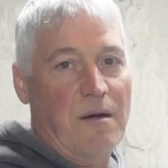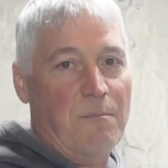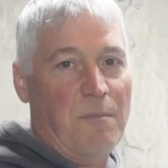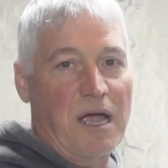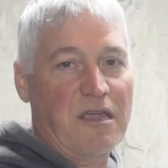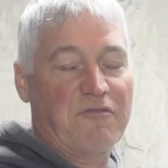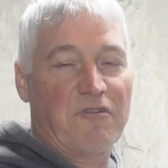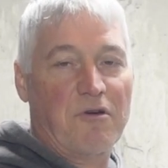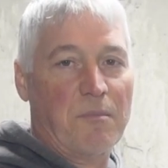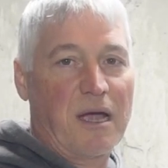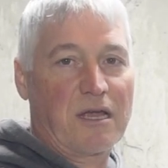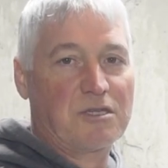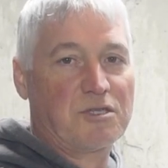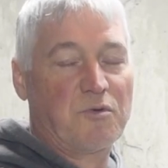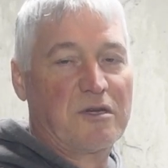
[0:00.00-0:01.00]
Mike for
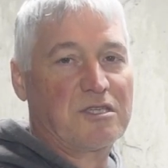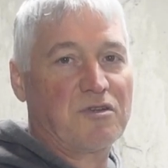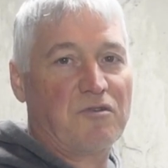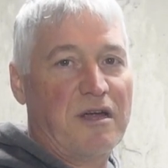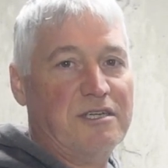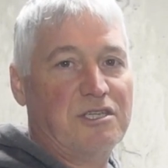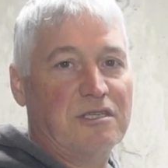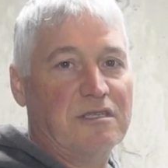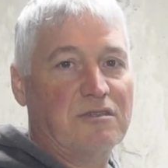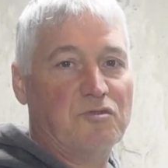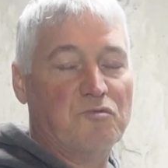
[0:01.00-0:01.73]
Mike's Restorations,